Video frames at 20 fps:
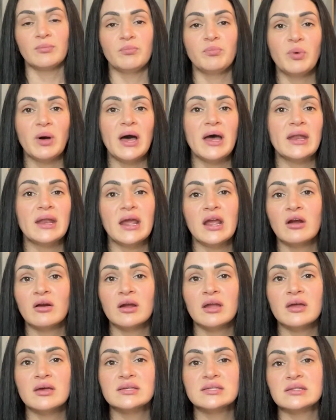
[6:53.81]
But
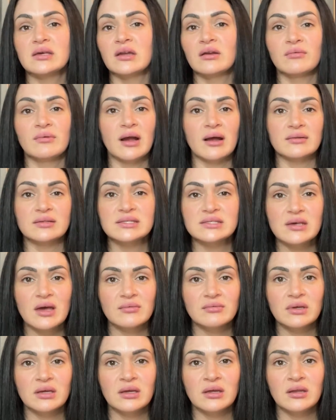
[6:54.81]
areas like Route
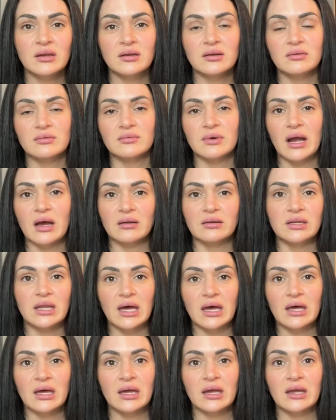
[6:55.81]
7, Route
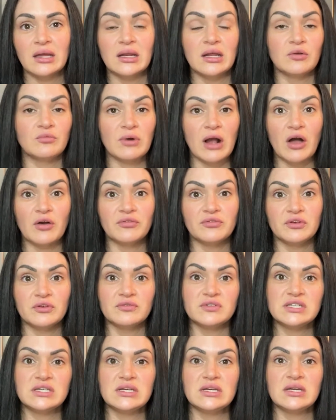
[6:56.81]
9, and Route
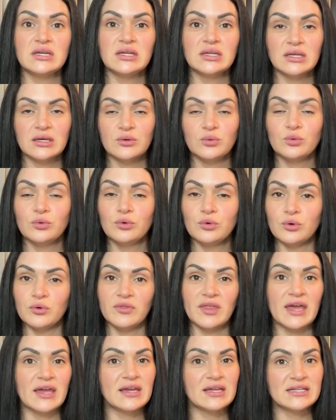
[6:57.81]
15, ooh,
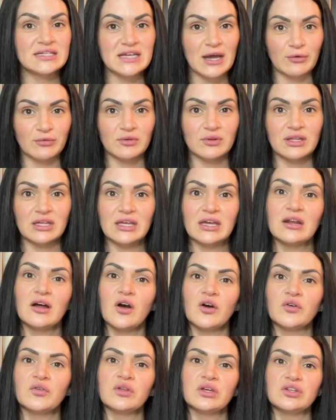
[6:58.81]
they can definitely get
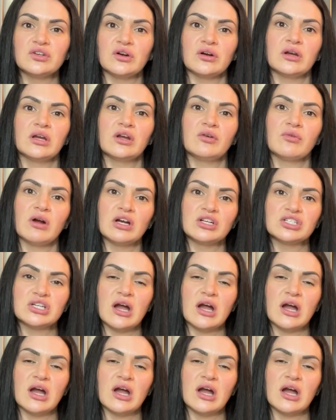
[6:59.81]
ugly during rush